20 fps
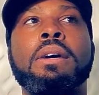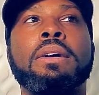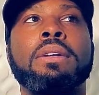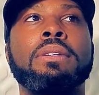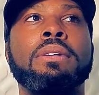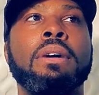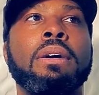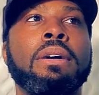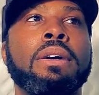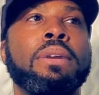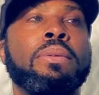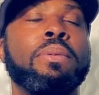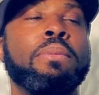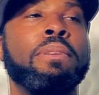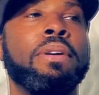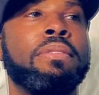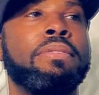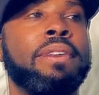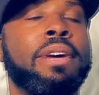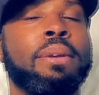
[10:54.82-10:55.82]
talking with
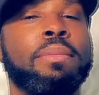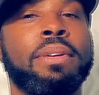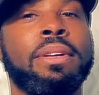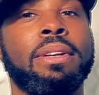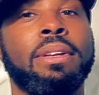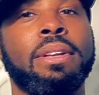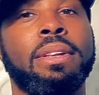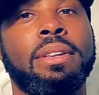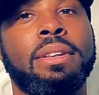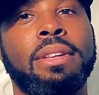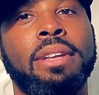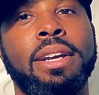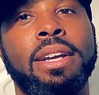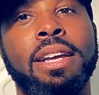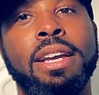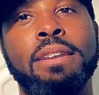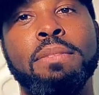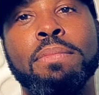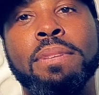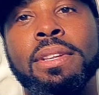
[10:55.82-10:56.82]
my family. They
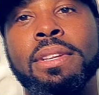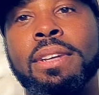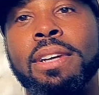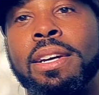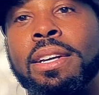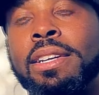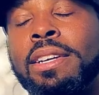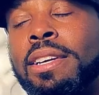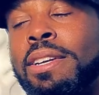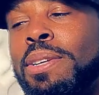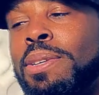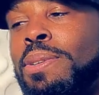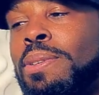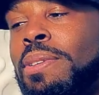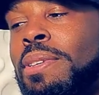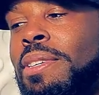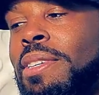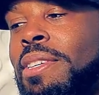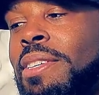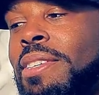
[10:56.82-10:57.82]
gave me the idea to do
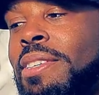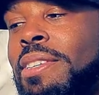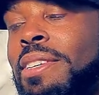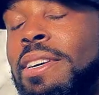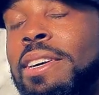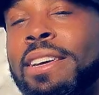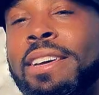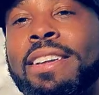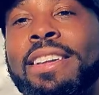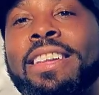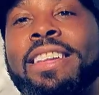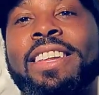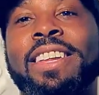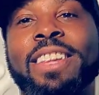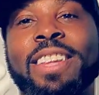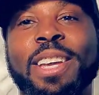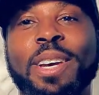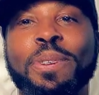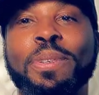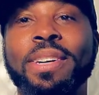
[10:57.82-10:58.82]
this because
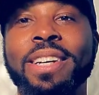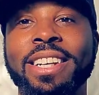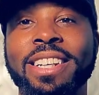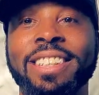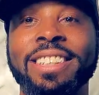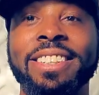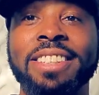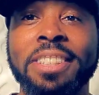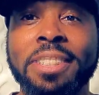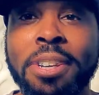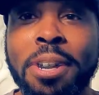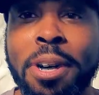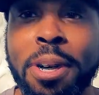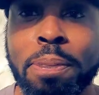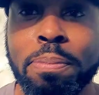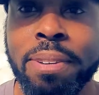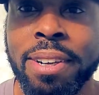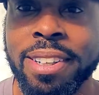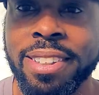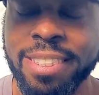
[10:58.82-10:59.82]
they were itching to
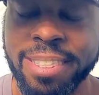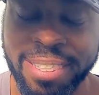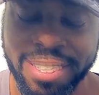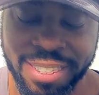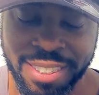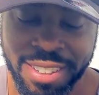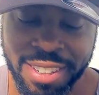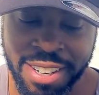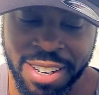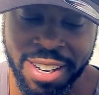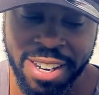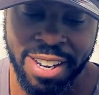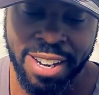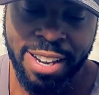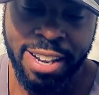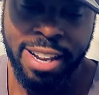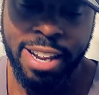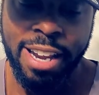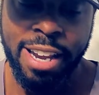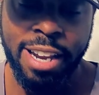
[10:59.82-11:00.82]
talk about this.
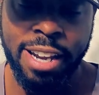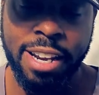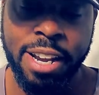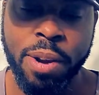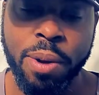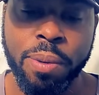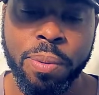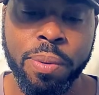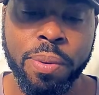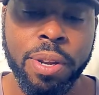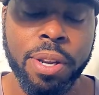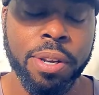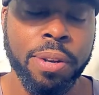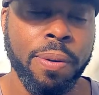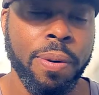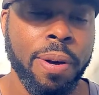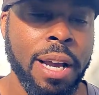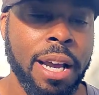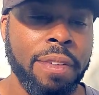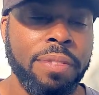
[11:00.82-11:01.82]
And I
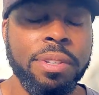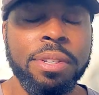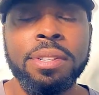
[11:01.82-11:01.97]
have to